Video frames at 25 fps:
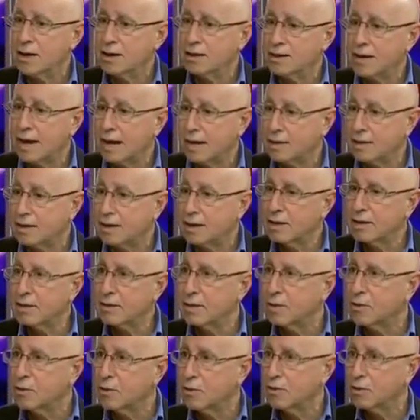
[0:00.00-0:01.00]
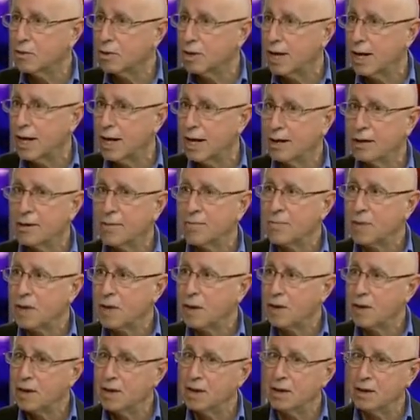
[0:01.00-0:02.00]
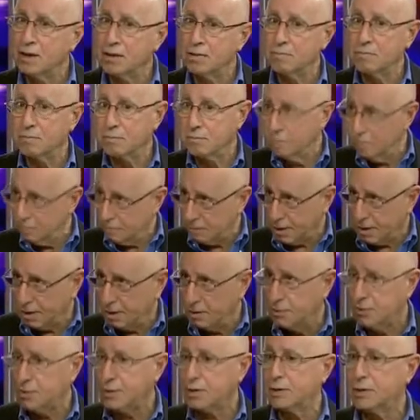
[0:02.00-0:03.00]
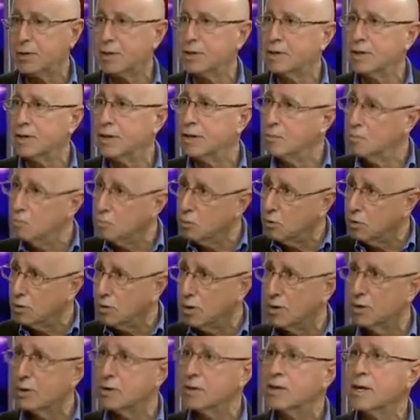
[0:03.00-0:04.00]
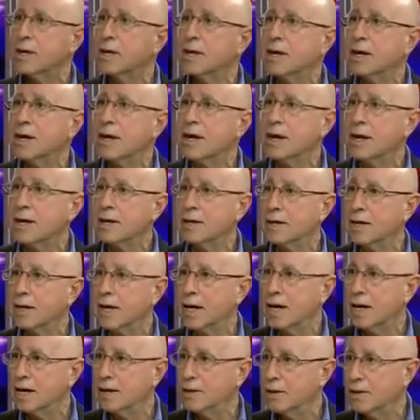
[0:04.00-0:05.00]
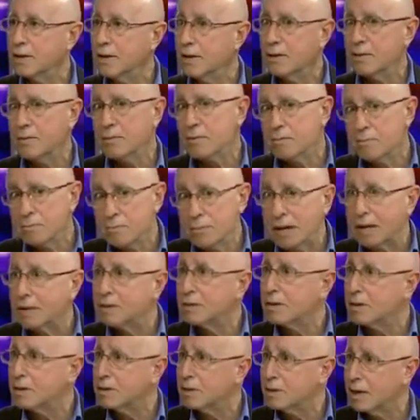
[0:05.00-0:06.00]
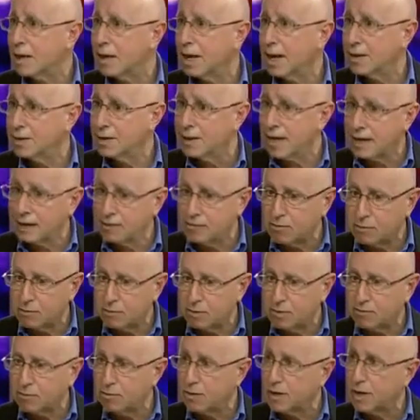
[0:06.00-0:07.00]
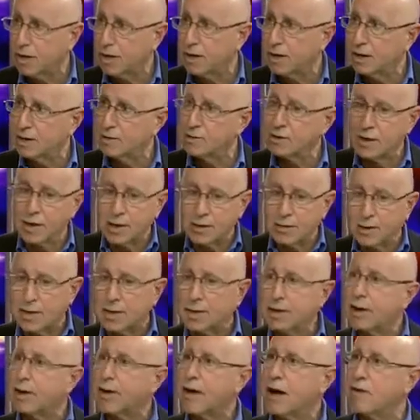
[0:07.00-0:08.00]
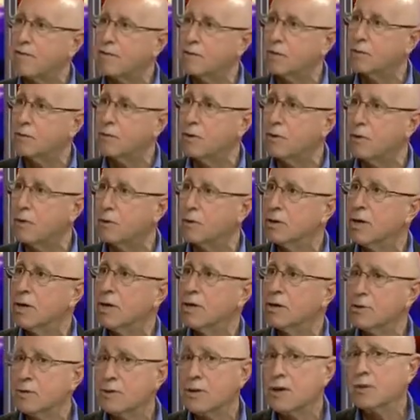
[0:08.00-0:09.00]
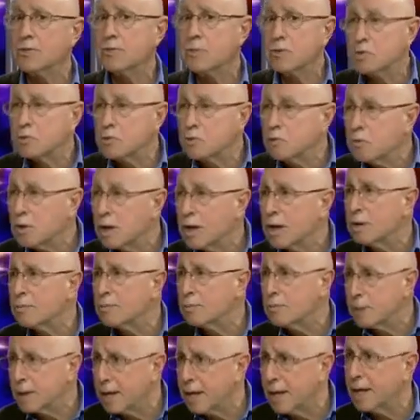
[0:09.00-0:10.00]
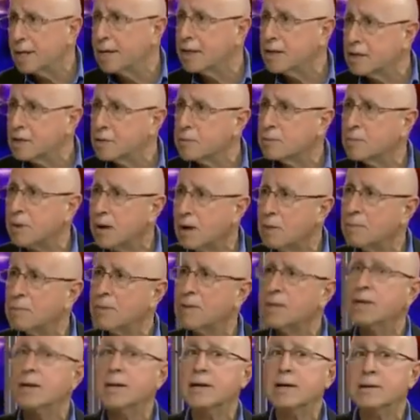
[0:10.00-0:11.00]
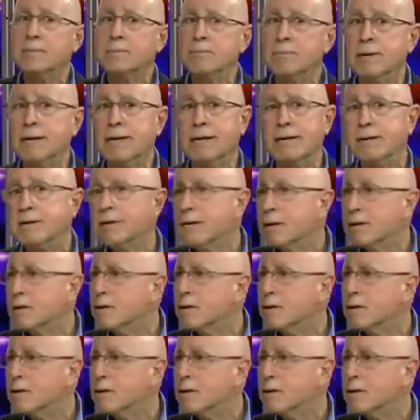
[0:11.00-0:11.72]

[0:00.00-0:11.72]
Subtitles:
tactic. They also had, like you suggested, mortars, and they had militants attacking from different areas. They cut off the road. So it was well planned. It has probably been,